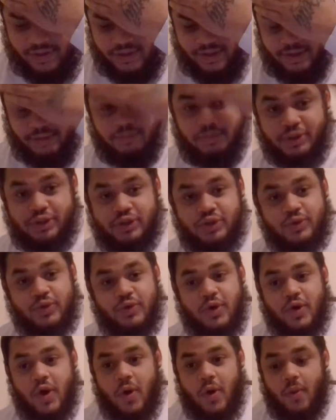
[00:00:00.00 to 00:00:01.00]
Number
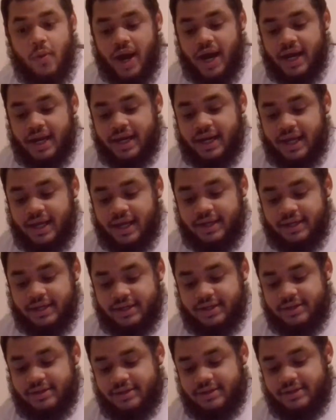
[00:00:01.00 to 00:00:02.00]
2, Kawhi
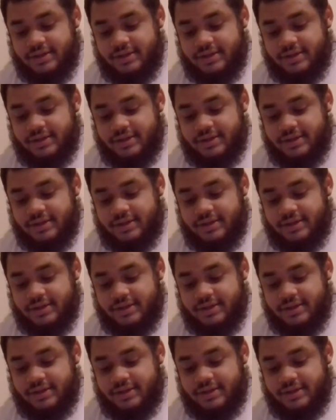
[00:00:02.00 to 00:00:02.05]
Leonard.